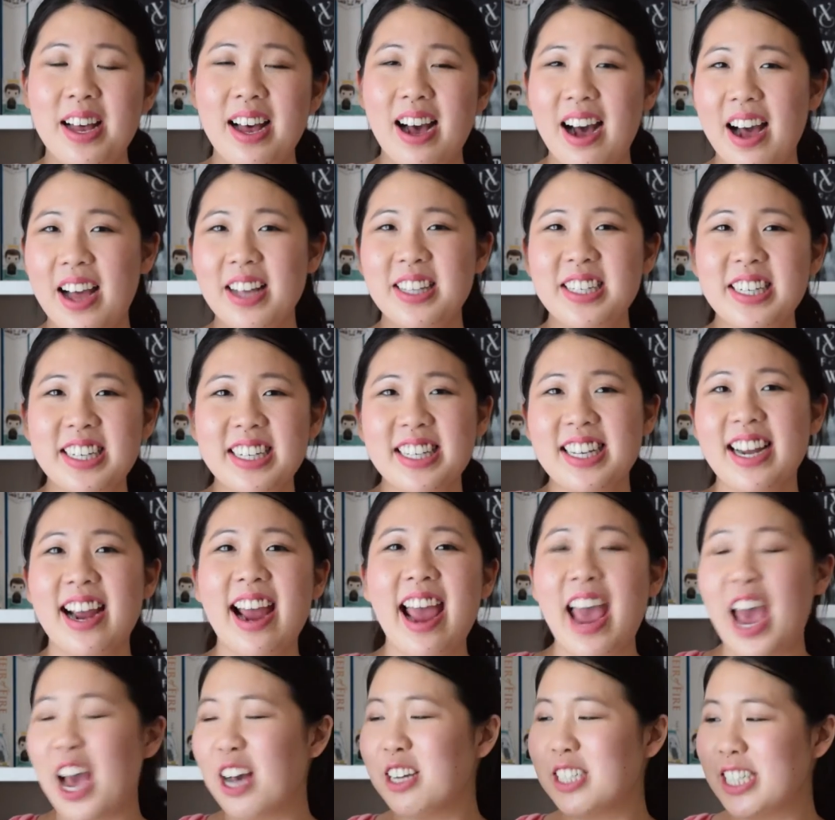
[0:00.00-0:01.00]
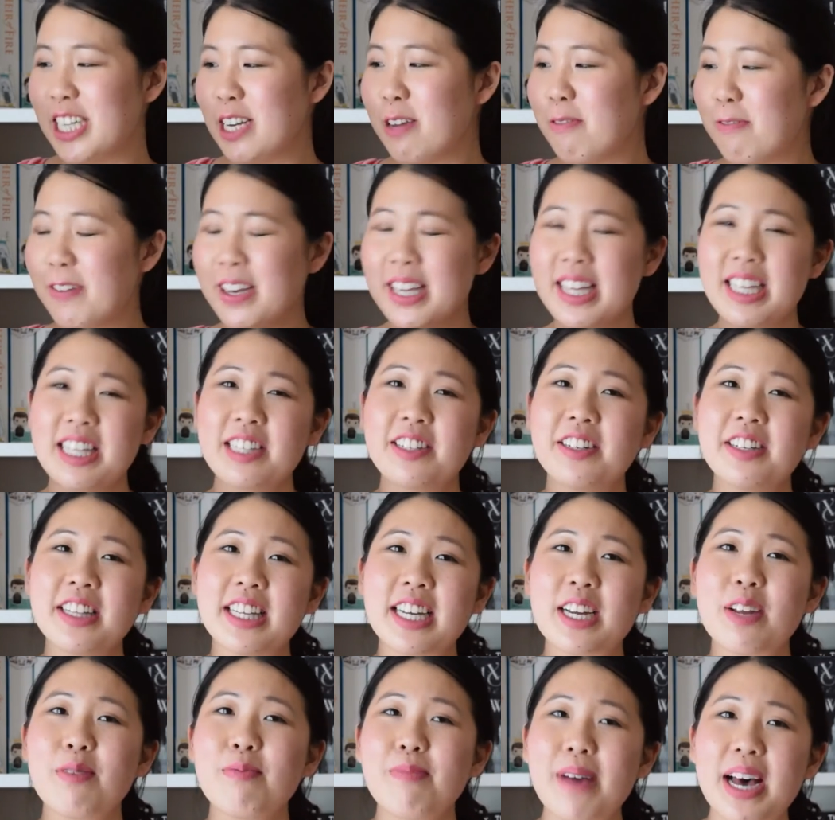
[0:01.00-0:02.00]
I don't know how she fit it all
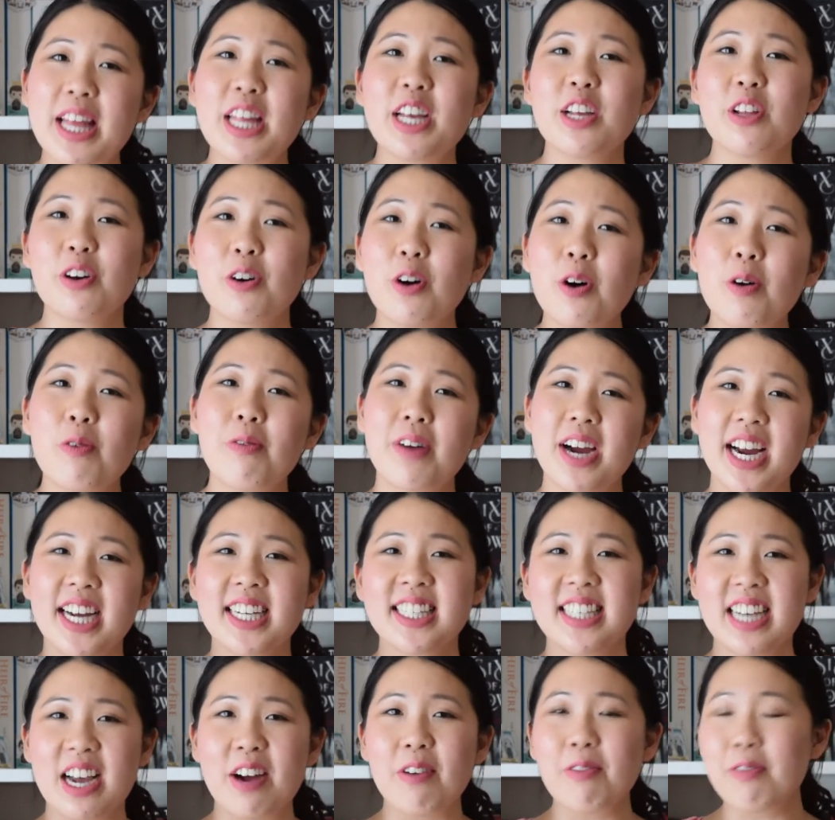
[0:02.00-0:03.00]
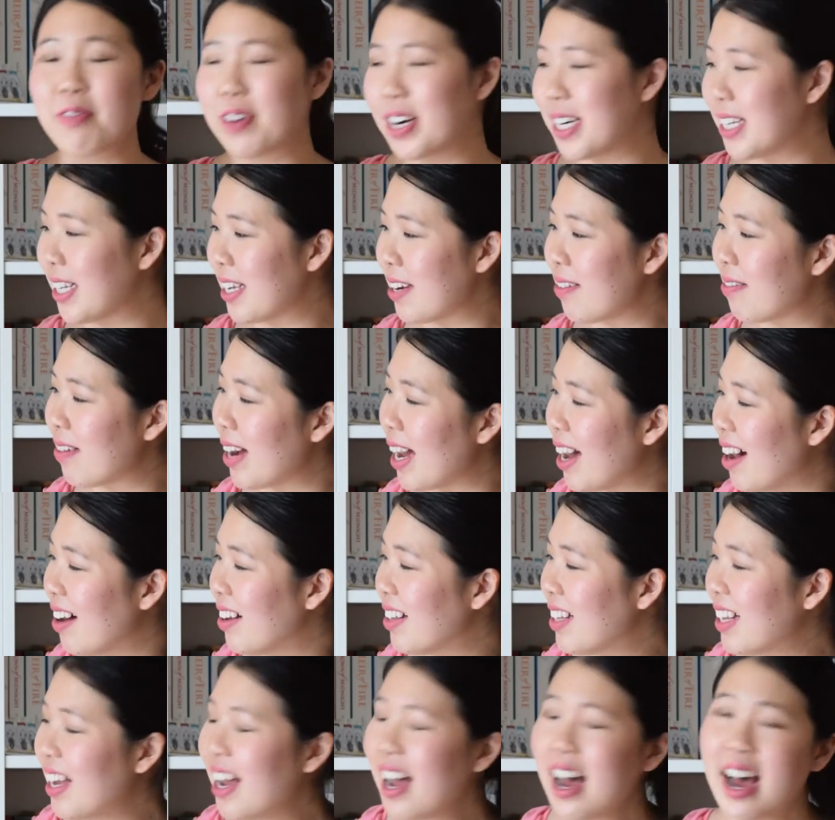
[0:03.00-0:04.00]
in, but it all worked out really
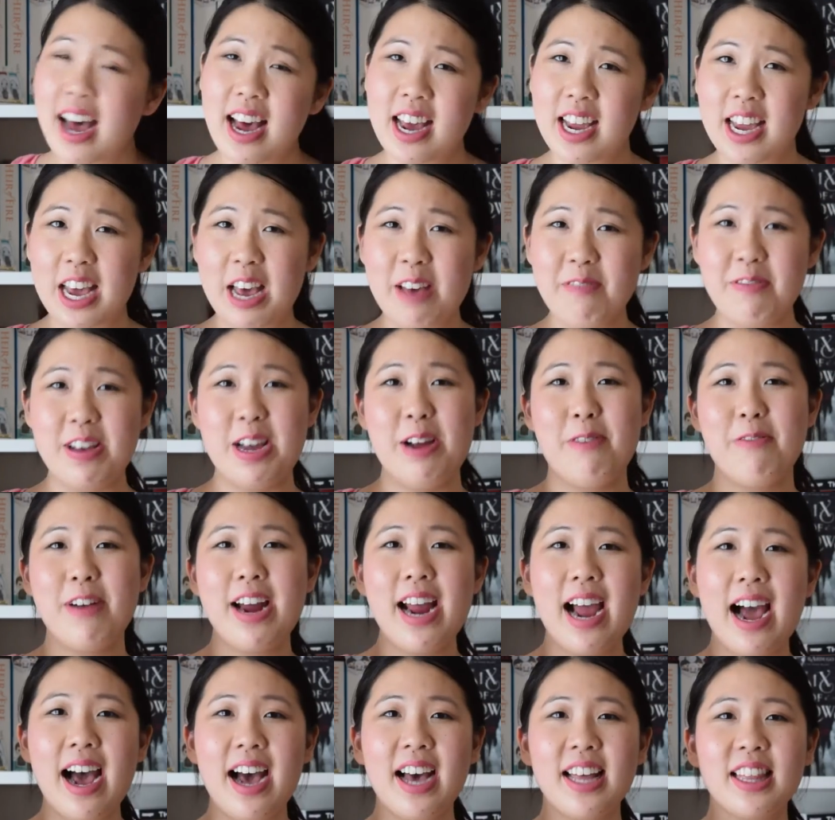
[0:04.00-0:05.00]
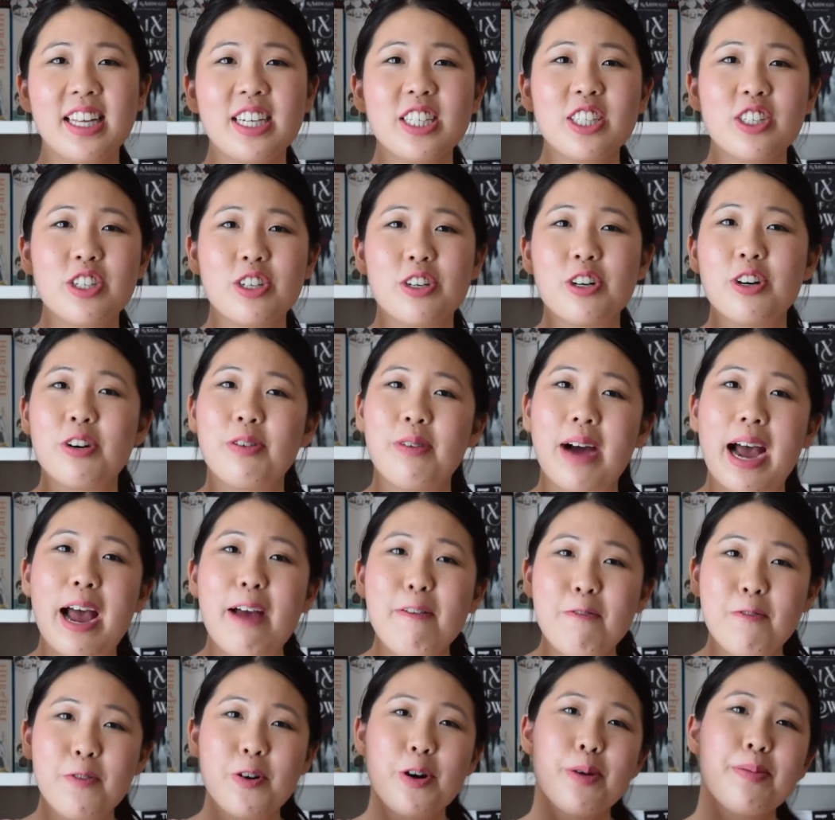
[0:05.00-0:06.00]
well. I gave Every Heart a
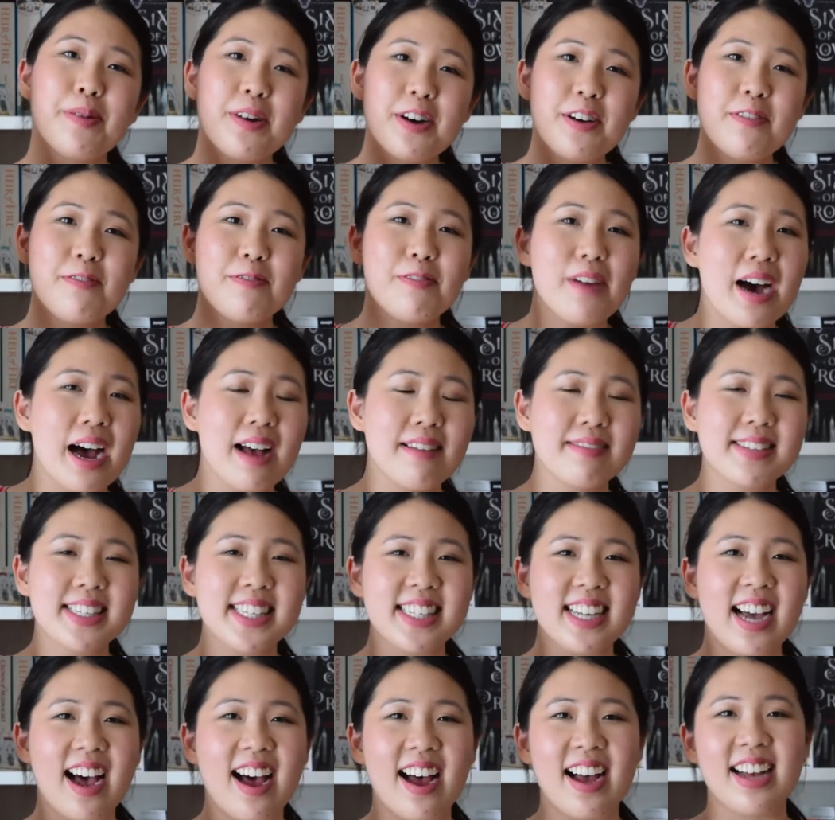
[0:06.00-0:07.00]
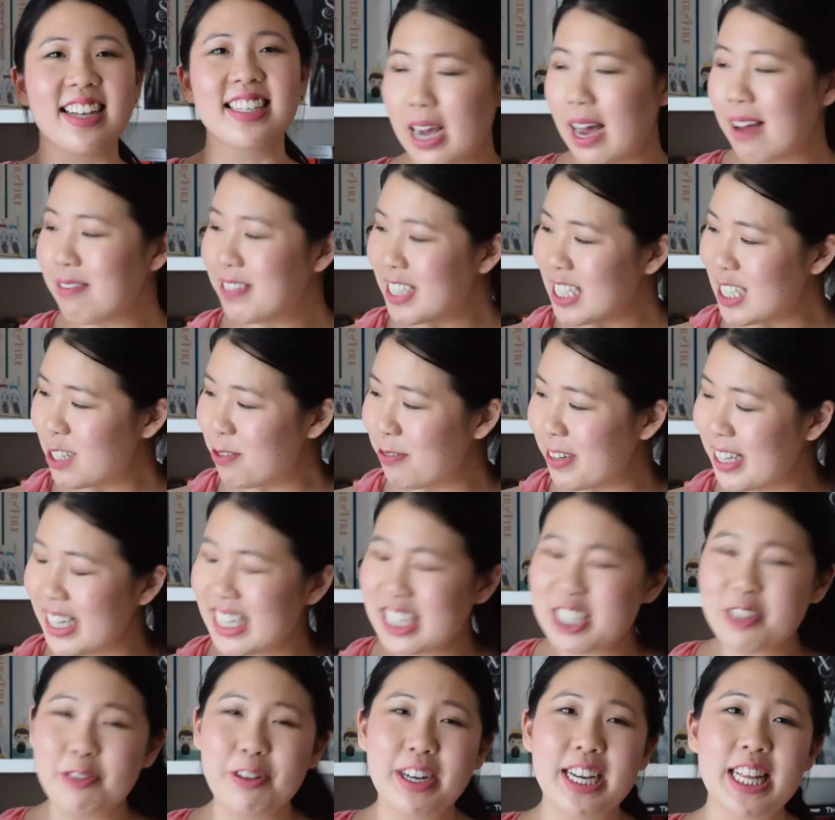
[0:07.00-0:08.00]
Doorway 4.5 stars. I've just
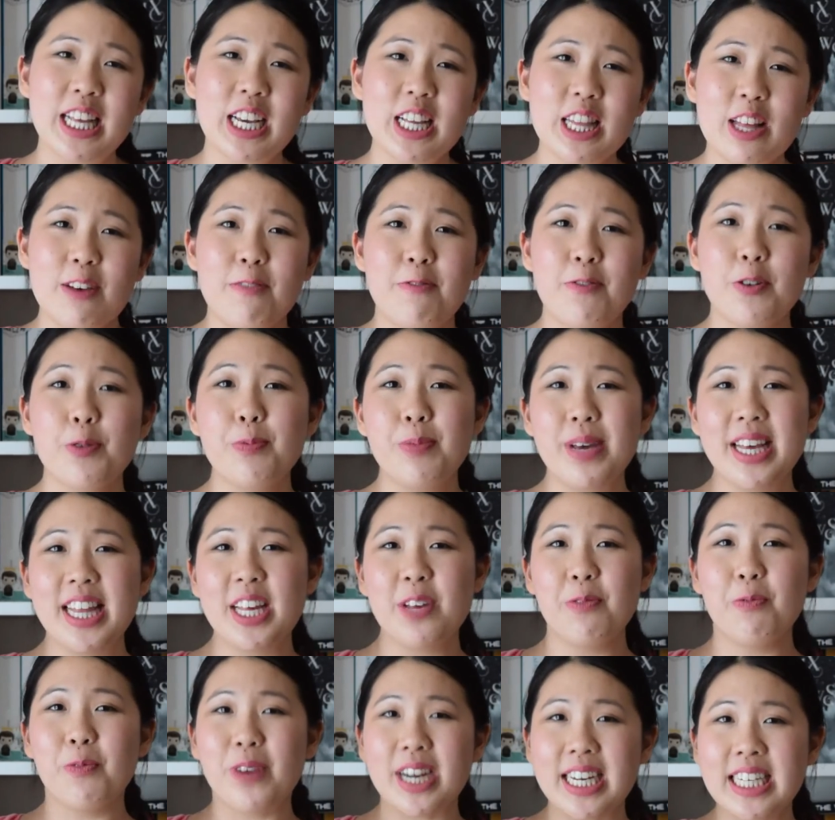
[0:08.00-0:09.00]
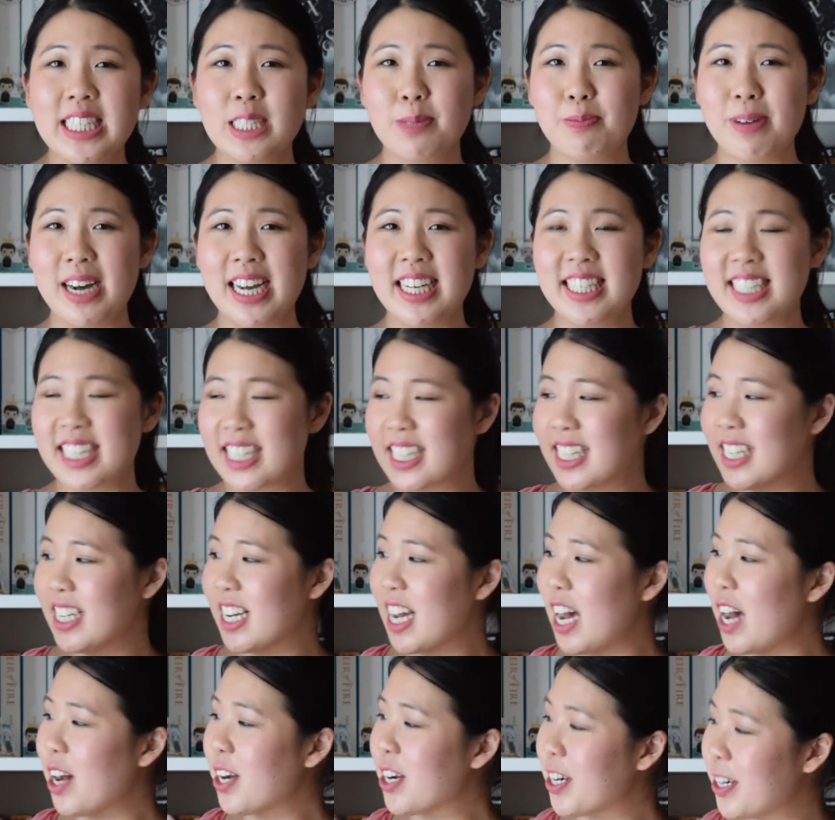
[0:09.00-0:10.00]
finished reading The Forbidden Wish by
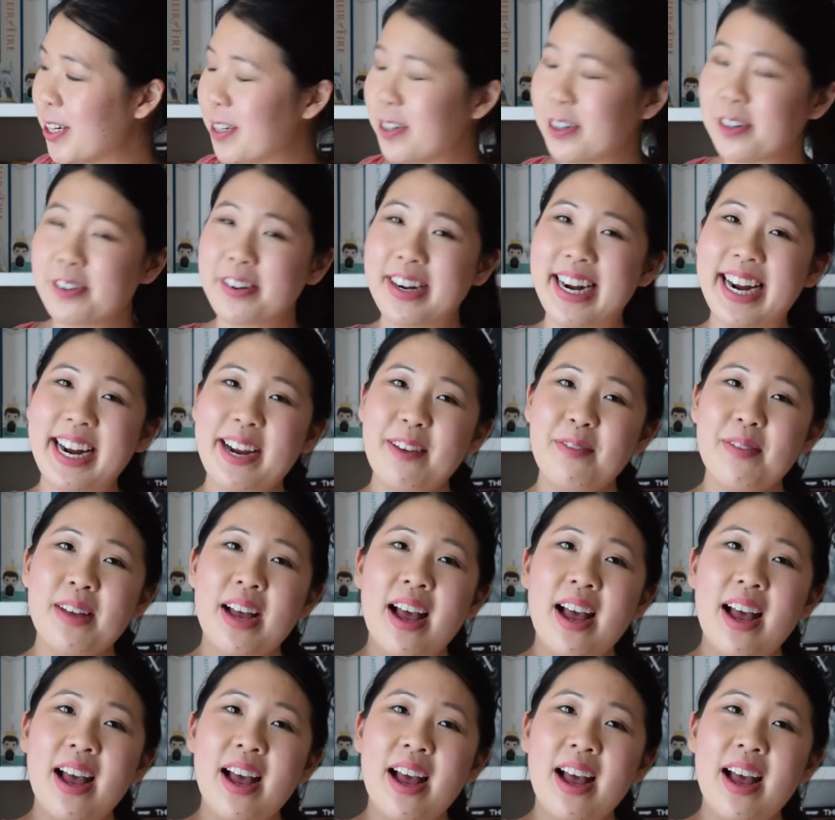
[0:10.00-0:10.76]
Jessica Khoury,